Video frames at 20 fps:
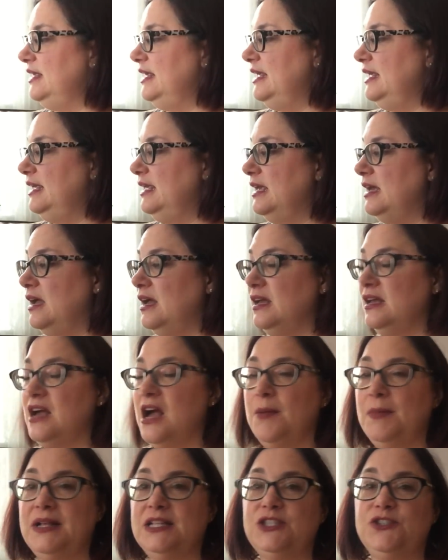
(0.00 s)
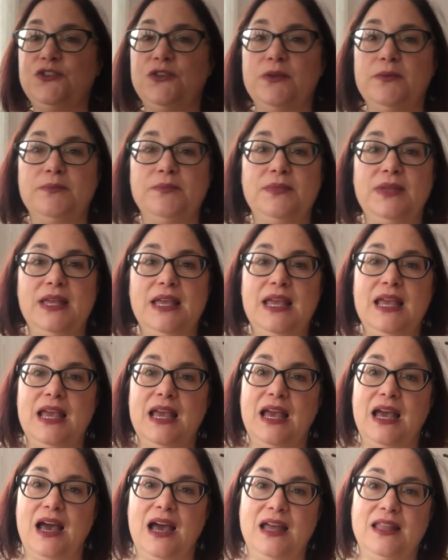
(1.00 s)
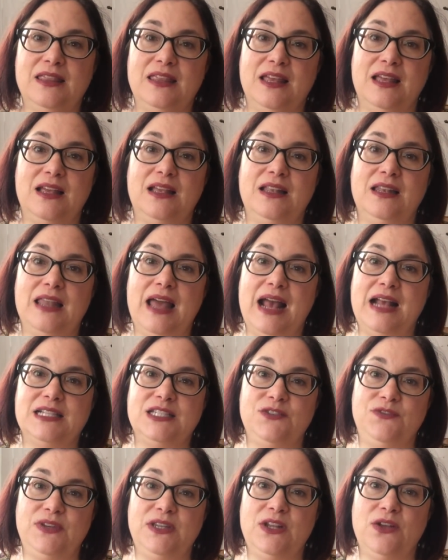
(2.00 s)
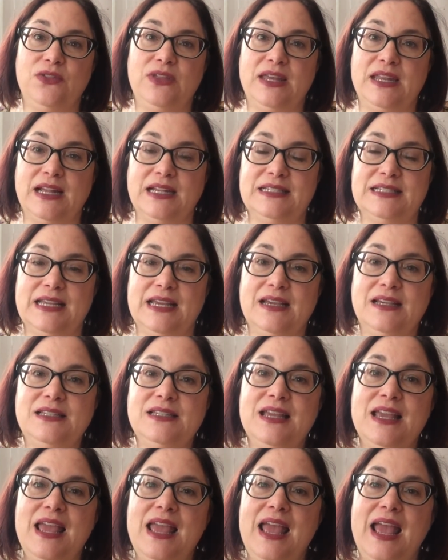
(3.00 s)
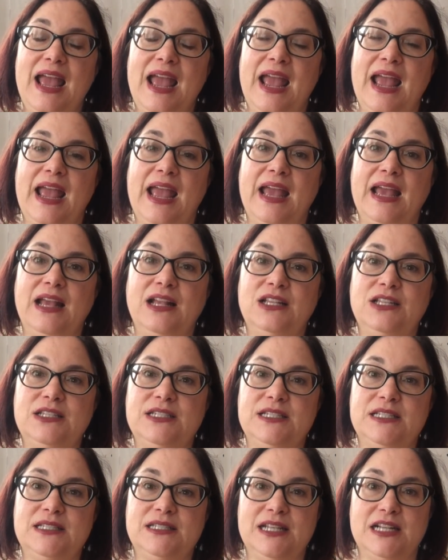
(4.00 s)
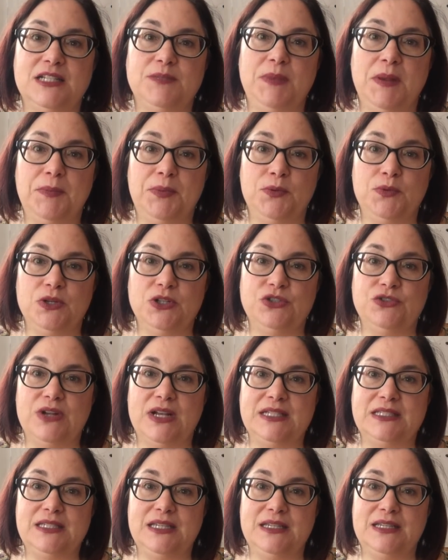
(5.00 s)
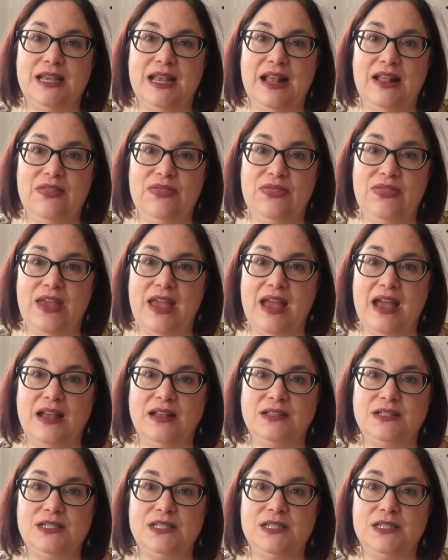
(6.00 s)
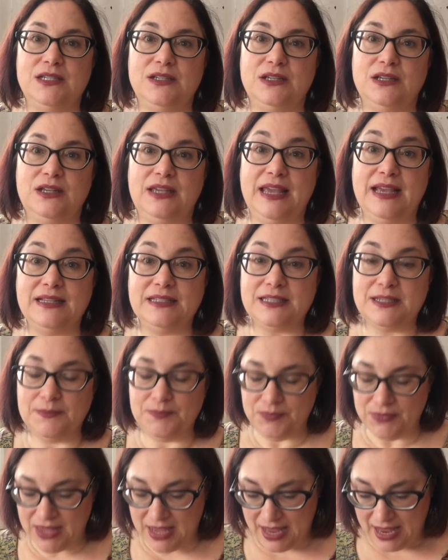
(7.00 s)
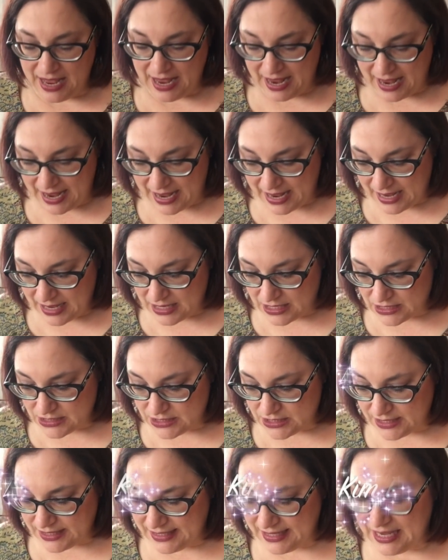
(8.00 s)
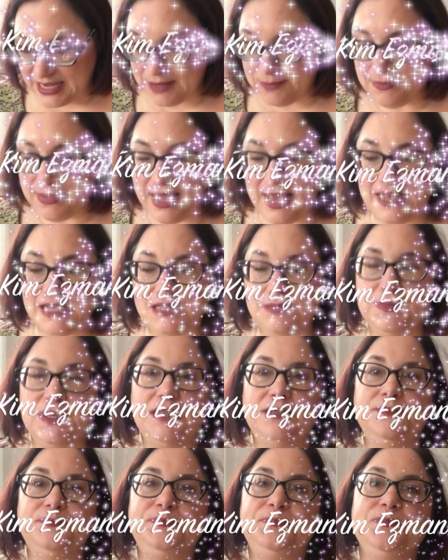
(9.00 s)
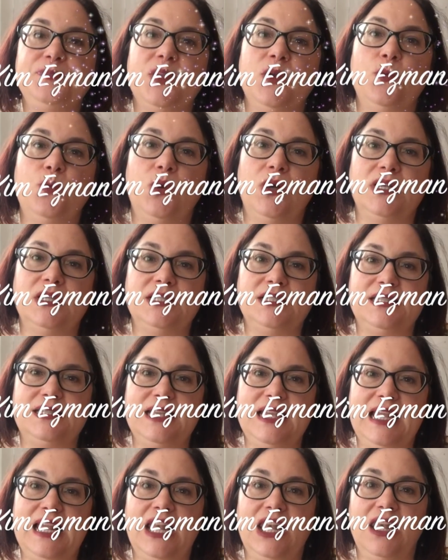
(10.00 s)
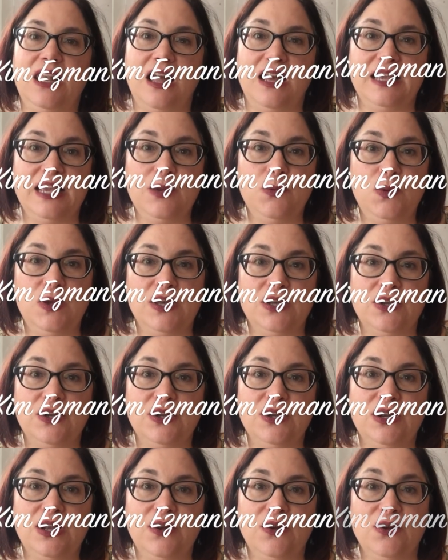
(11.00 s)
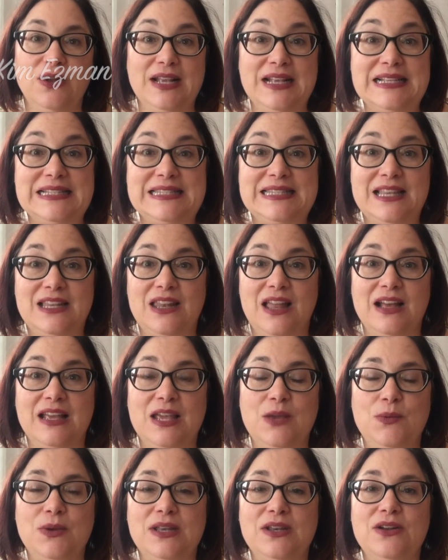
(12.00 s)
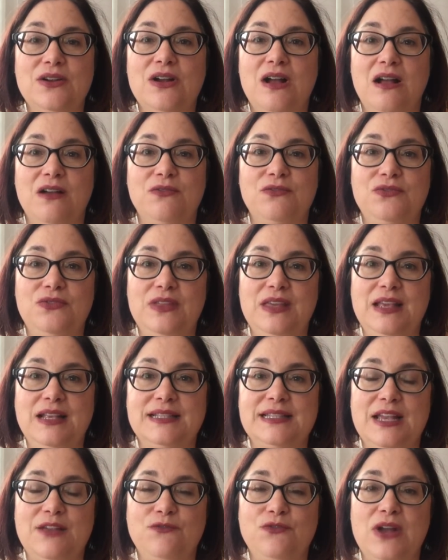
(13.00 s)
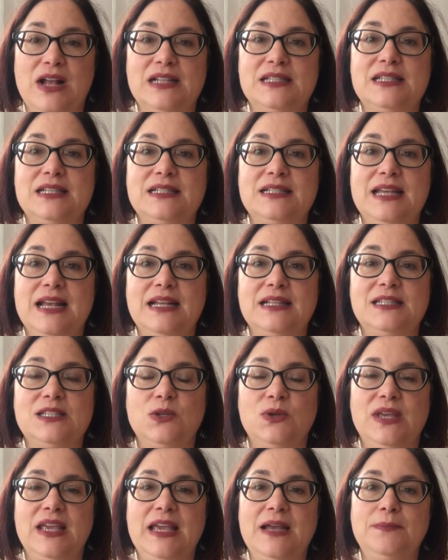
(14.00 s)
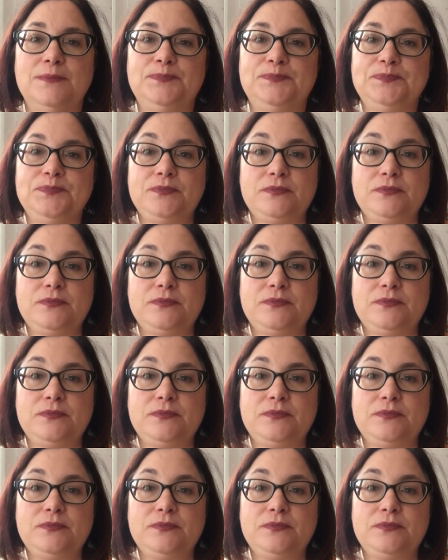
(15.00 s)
the comments from the last video that I did, and 6 people were interested in that kit. And Kim Esmond was the lucky winner, or is the lucky winner, of the St. Francis kit. So Kim,